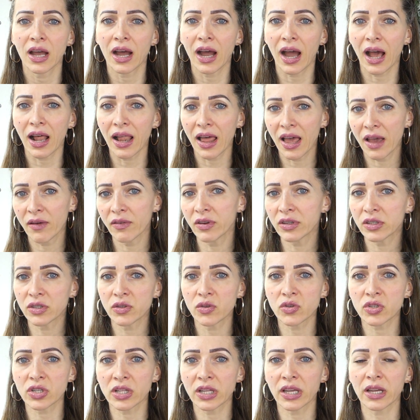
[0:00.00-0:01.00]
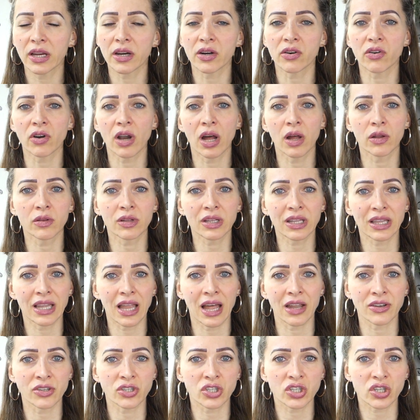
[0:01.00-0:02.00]
I'll have it usually around
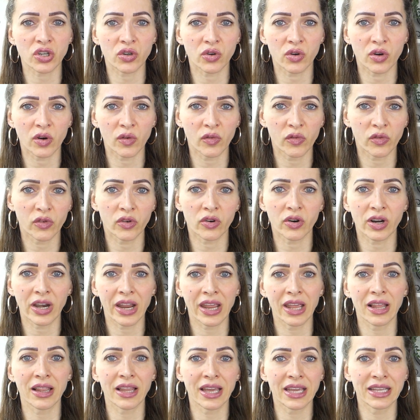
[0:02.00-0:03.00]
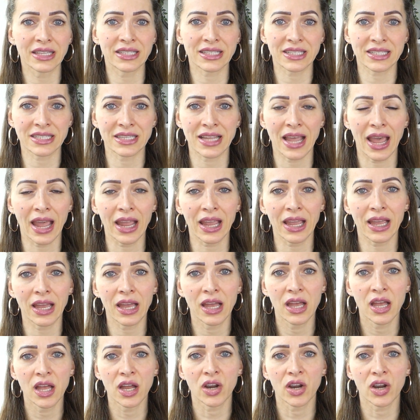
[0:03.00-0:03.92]
lunch or for a late snack